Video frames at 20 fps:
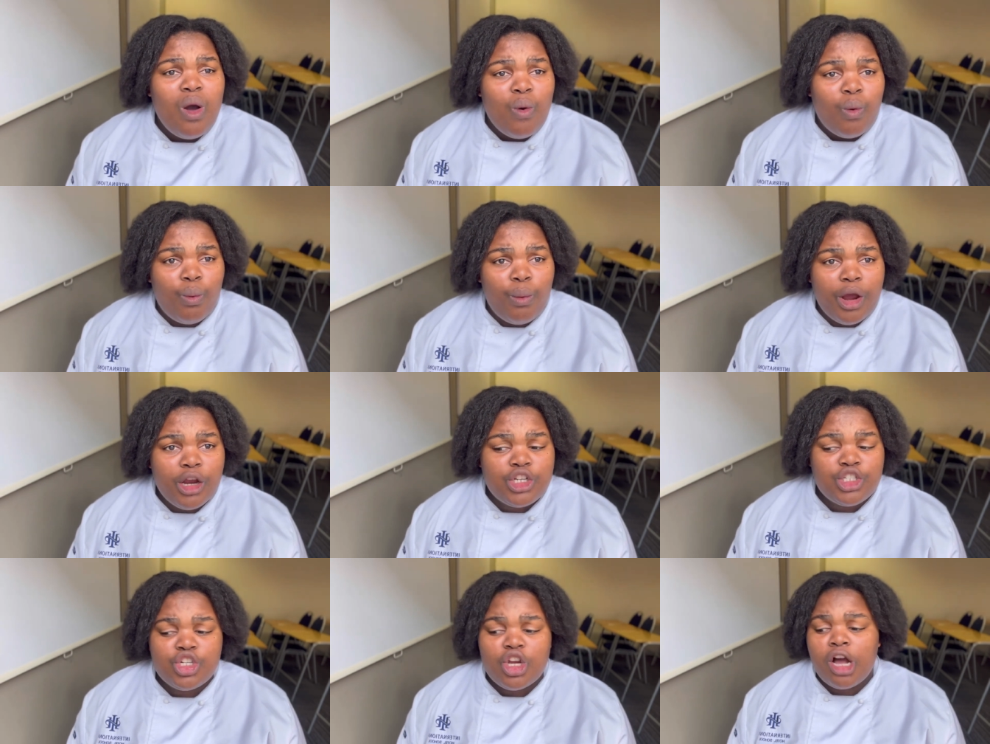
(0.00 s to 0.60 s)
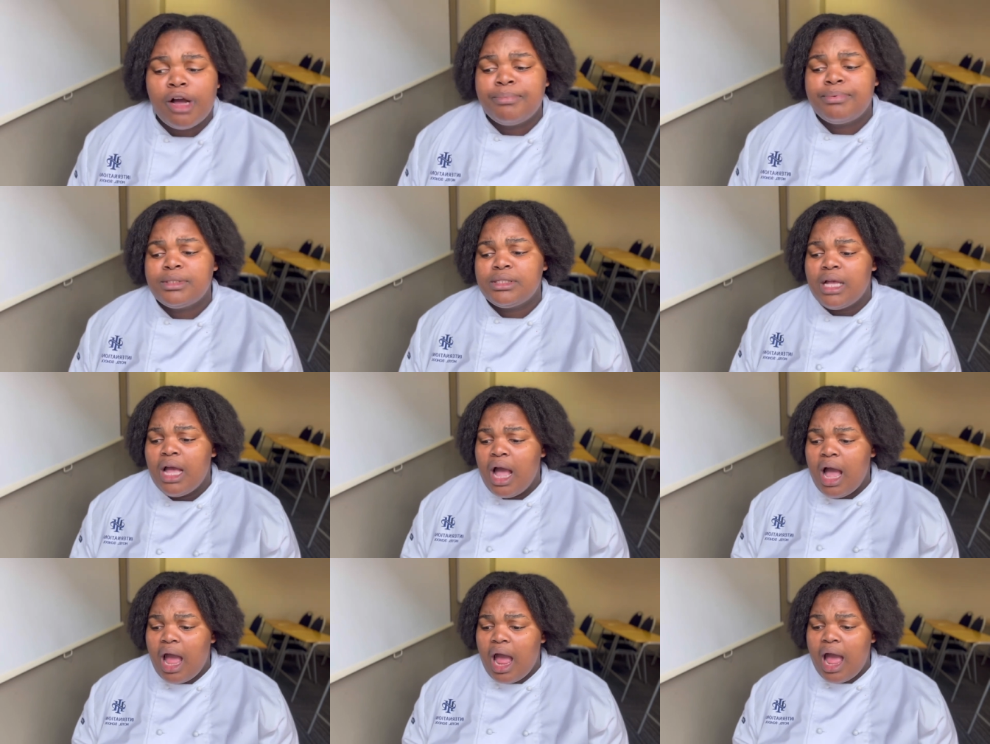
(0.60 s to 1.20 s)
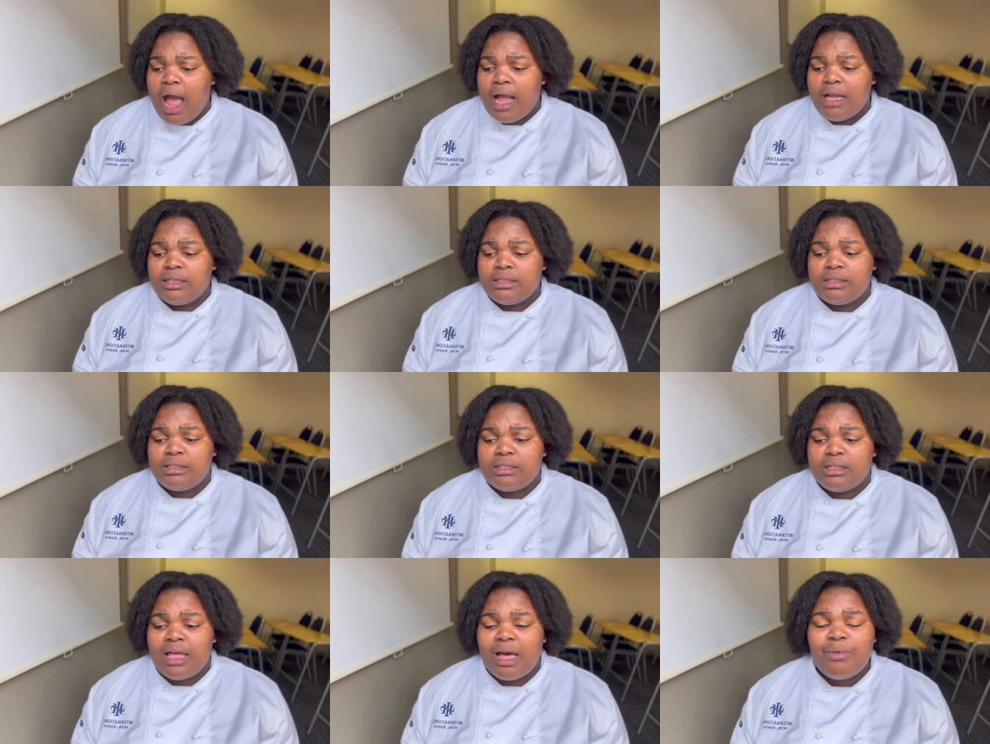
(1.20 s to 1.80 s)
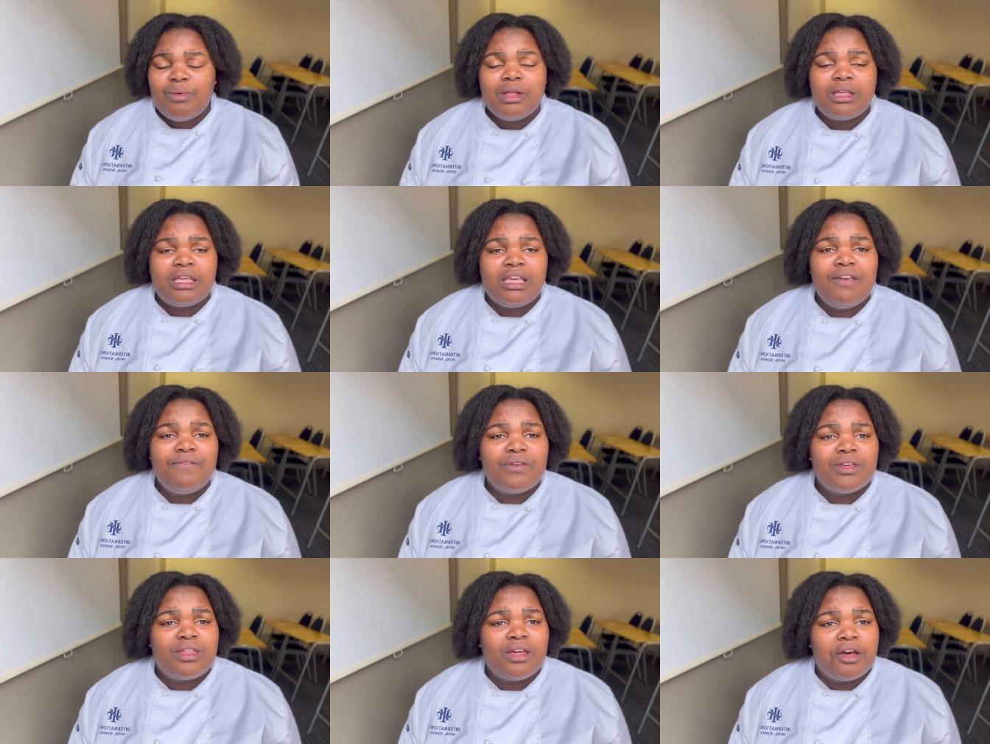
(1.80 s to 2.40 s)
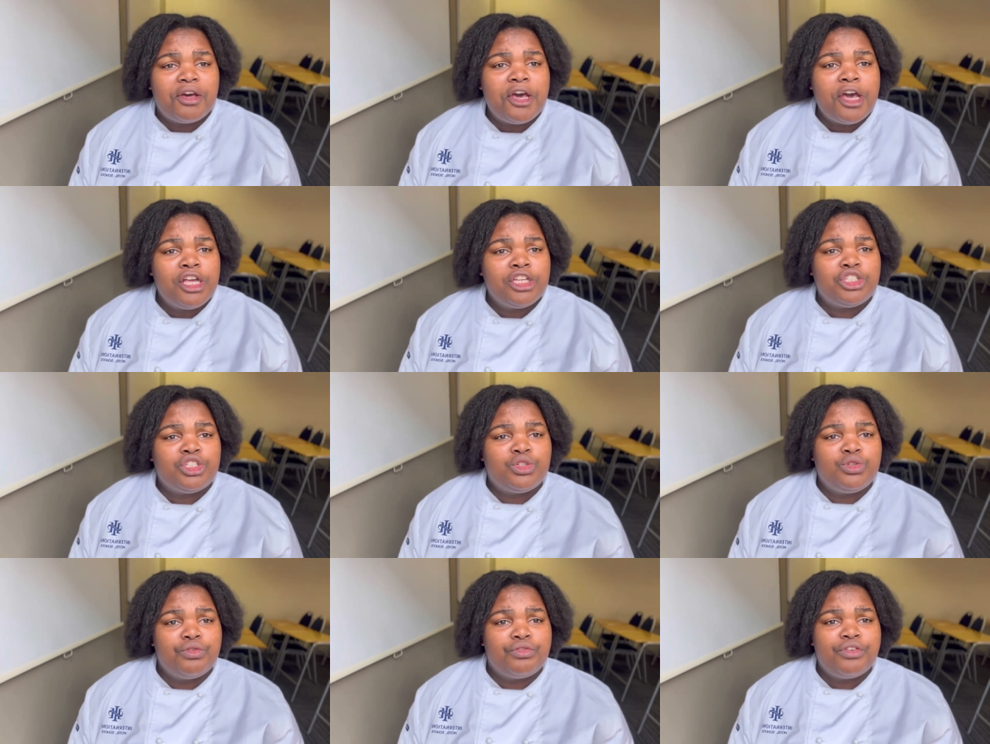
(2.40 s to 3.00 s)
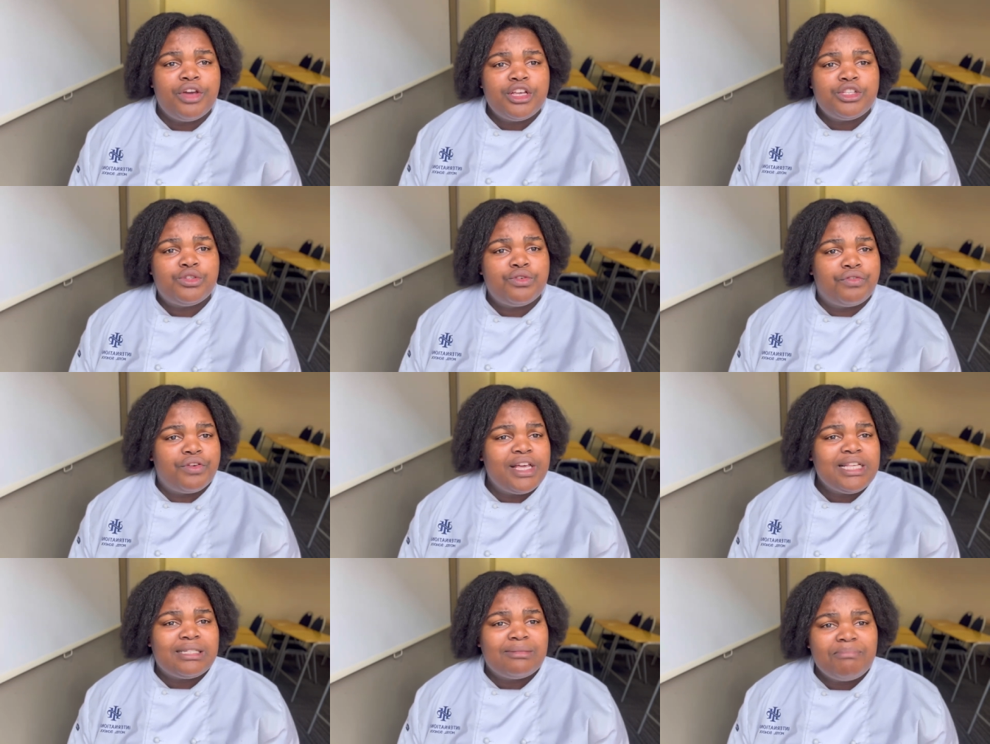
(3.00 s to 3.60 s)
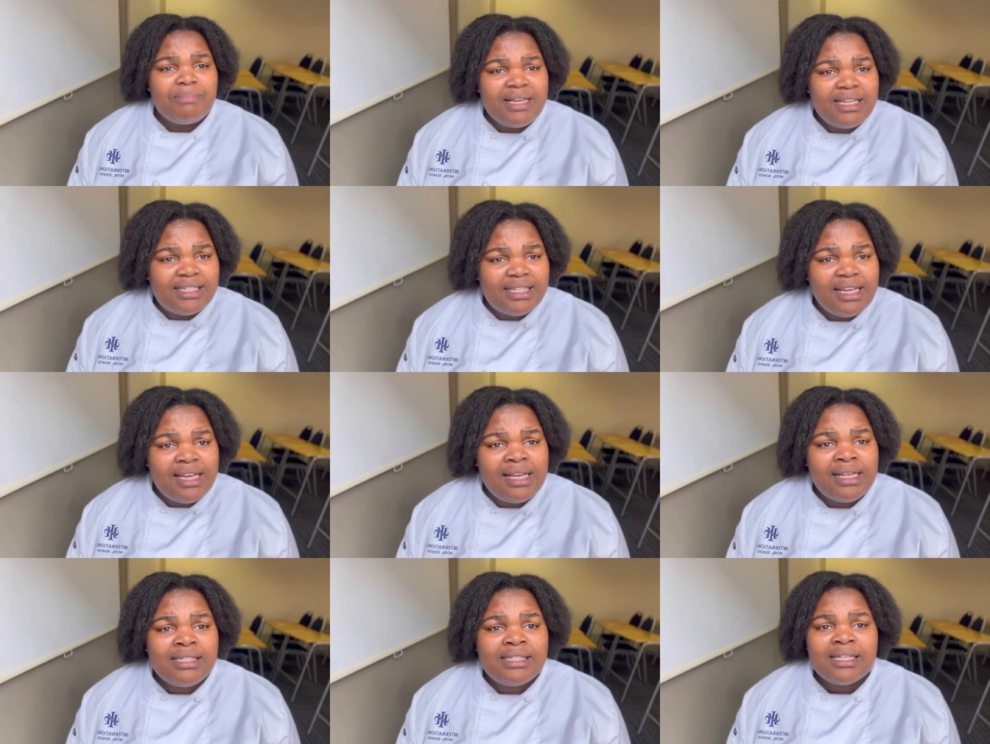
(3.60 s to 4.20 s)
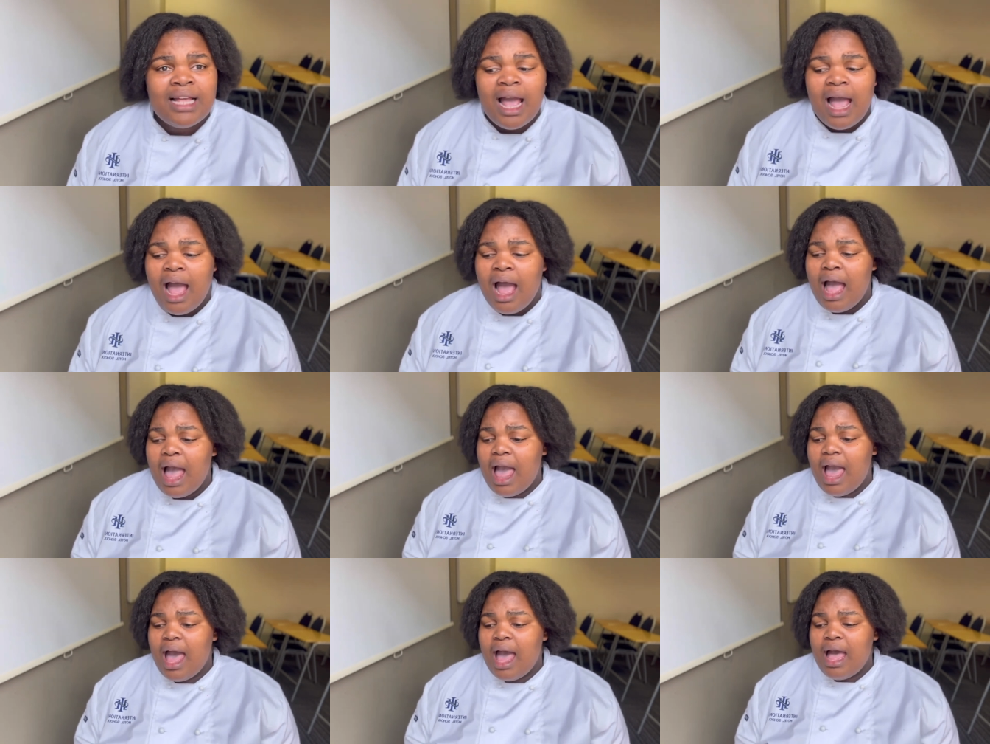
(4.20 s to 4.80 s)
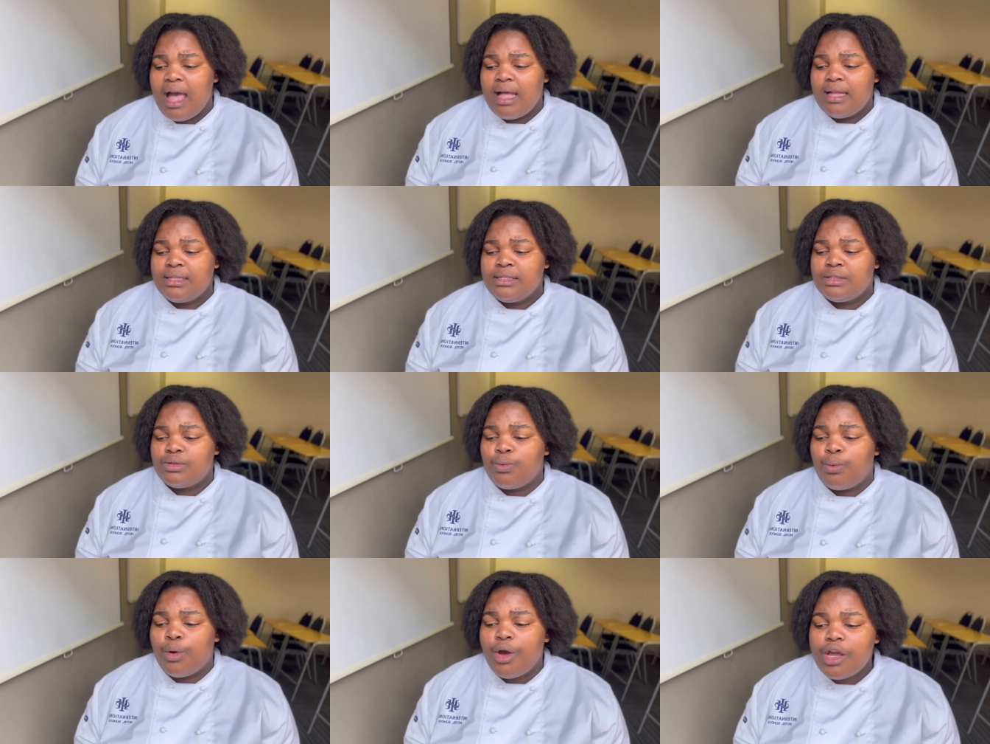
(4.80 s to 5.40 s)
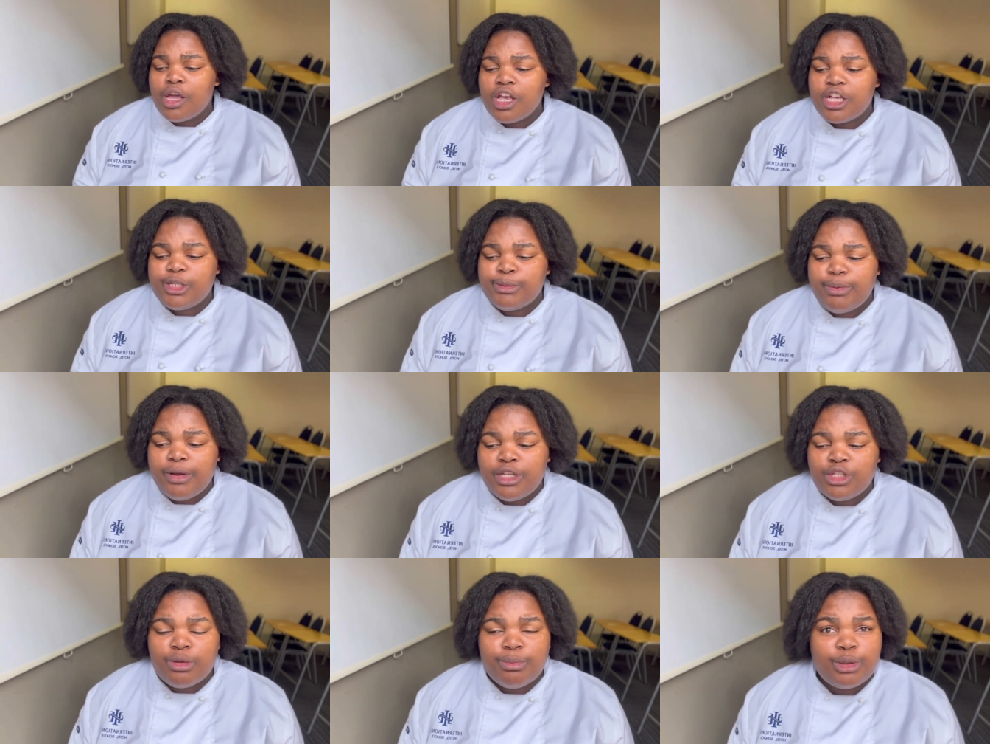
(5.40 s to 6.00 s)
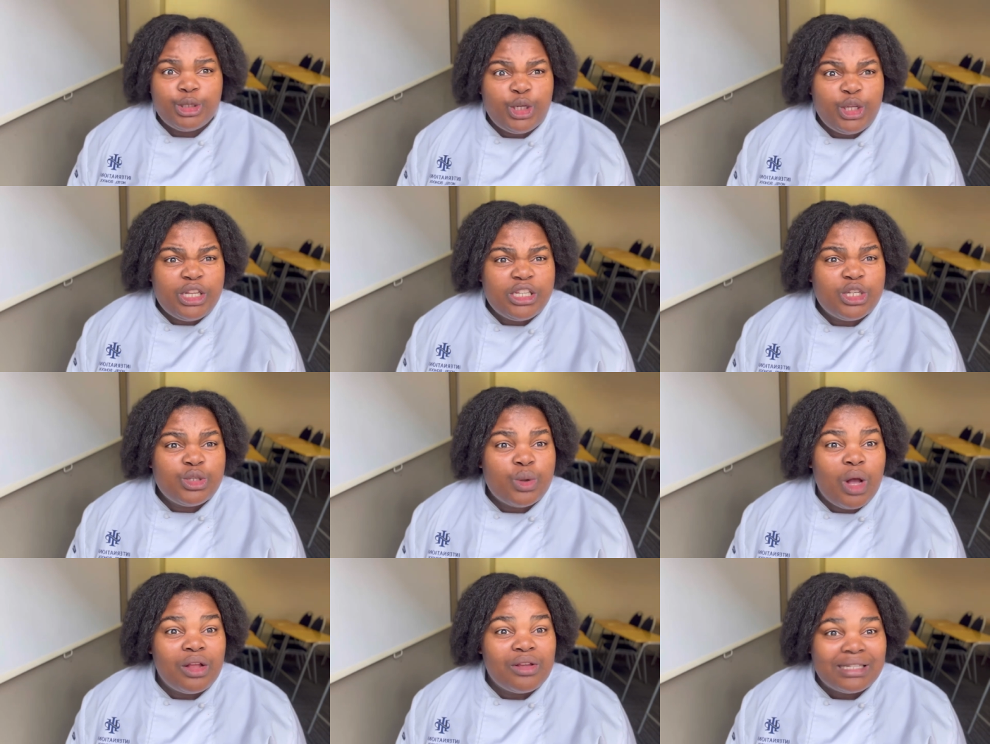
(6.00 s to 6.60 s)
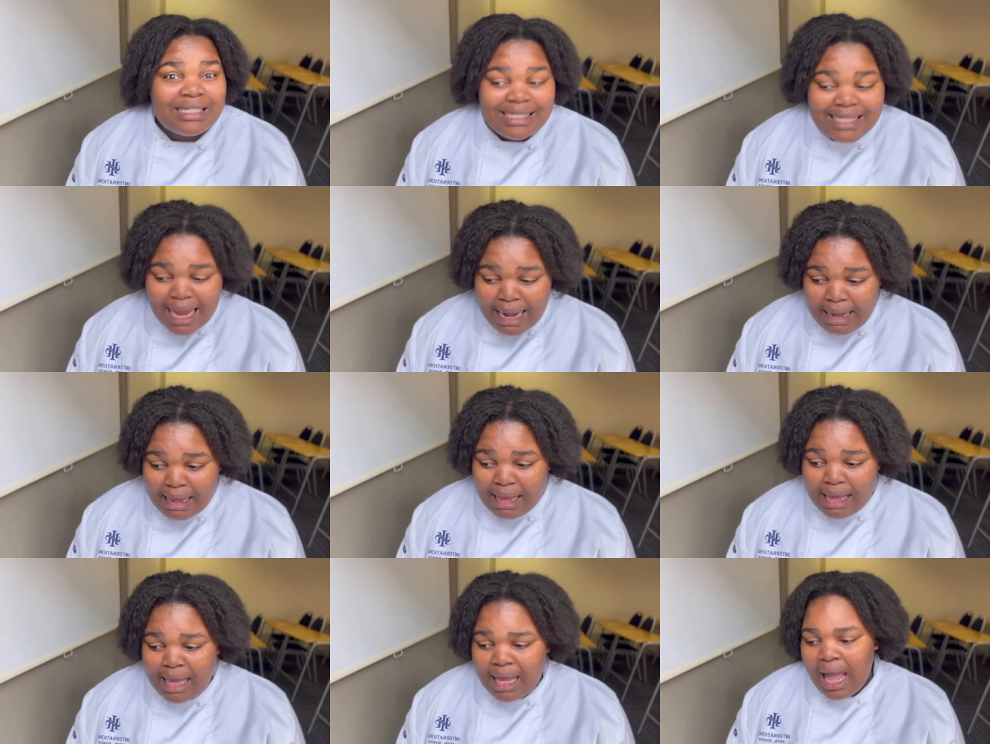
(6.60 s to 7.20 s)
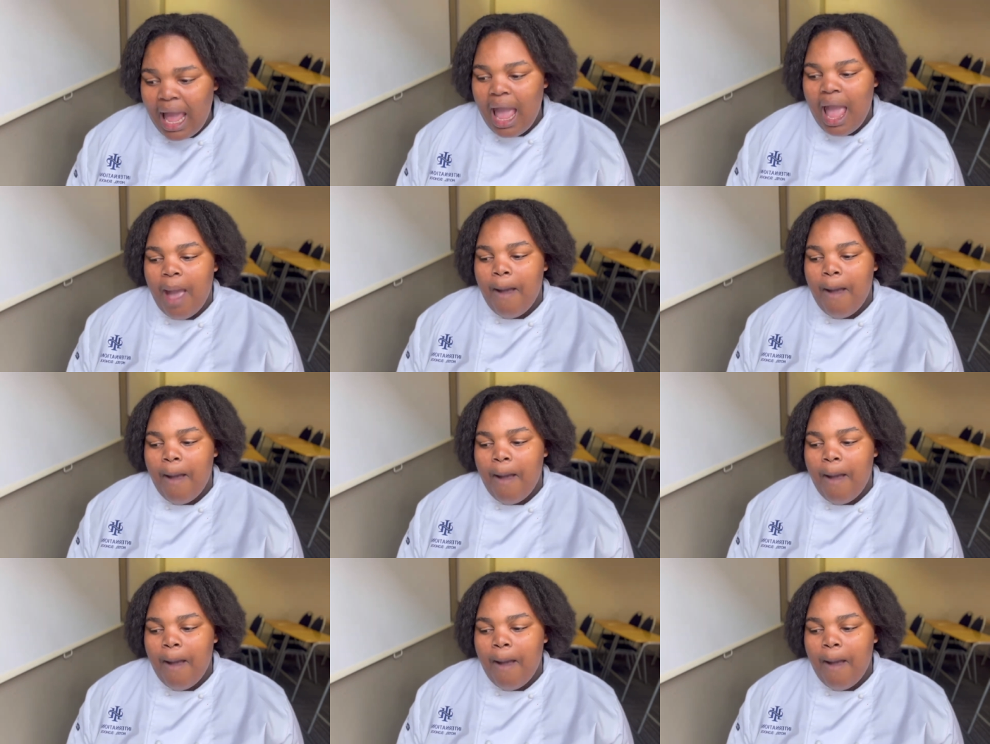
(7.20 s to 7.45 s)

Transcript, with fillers: workshops, and that WIL give you the urge to face-to-face -face meetings and work experience opportunities while you study,